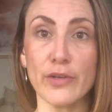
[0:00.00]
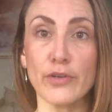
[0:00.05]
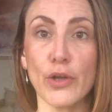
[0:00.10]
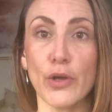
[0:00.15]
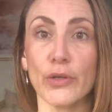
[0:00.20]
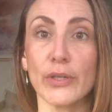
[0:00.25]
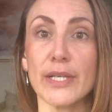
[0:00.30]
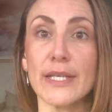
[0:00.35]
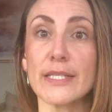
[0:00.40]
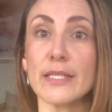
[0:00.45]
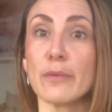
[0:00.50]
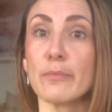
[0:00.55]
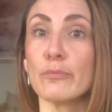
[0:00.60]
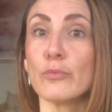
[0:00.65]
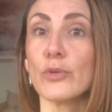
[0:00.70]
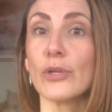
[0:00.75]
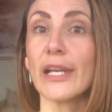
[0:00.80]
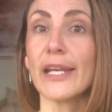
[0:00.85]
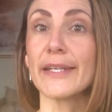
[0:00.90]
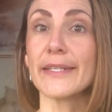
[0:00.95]
known as
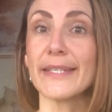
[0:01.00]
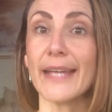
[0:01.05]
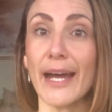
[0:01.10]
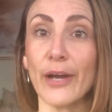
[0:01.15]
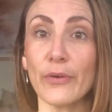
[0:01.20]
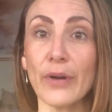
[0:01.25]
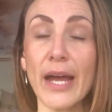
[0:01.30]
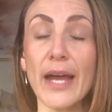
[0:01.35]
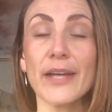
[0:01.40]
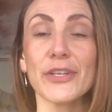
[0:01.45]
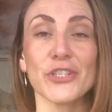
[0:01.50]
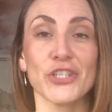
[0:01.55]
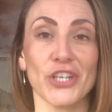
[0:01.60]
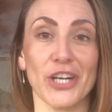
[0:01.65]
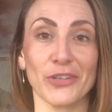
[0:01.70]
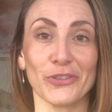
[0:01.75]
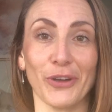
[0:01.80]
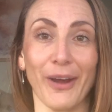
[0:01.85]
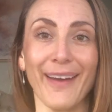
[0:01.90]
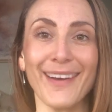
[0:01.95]
Muladhara
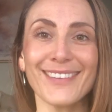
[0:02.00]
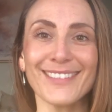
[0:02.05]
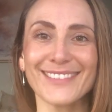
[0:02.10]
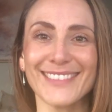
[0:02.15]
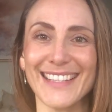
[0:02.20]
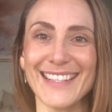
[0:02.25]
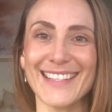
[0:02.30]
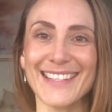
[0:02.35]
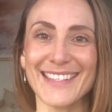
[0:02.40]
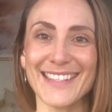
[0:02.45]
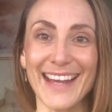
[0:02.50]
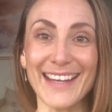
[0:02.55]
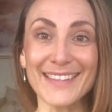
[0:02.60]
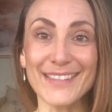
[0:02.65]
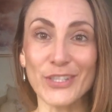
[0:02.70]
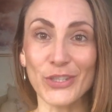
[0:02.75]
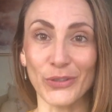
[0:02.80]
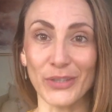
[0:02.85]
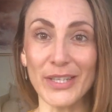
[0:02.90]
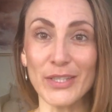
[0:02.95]
chakra in
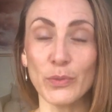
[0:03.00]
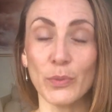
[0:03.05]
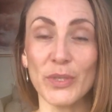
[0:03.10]
Sanskrit,